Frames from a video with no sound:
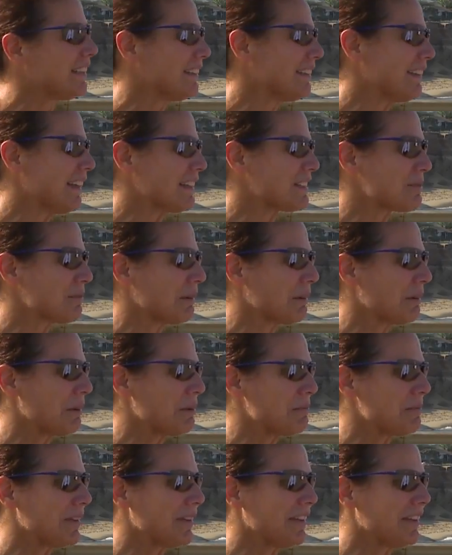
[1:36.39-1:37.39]
and that's what
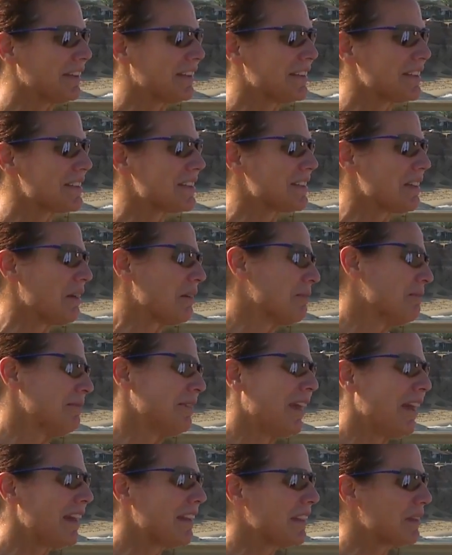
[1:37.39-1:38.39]
OB is. So,
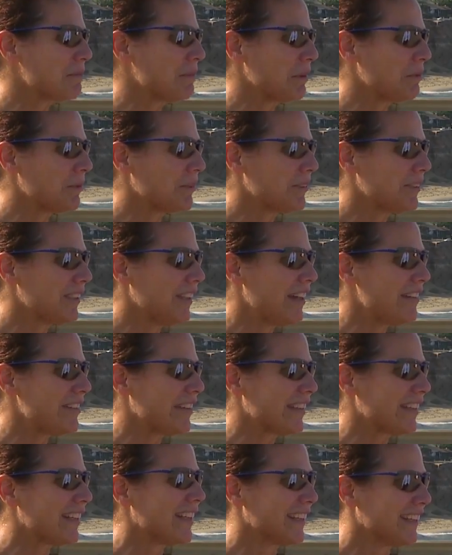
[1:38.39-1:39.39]
yeah, I think people will love
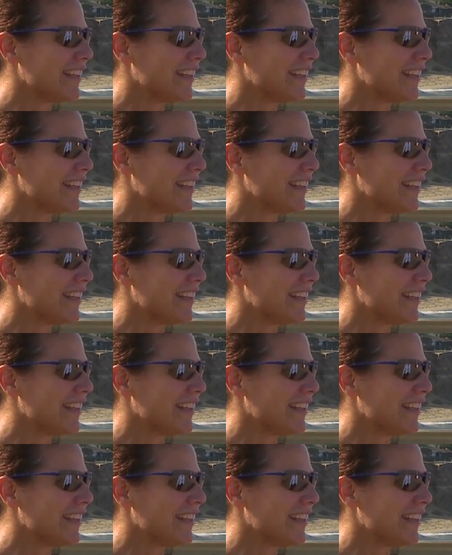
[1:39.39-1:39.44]
it.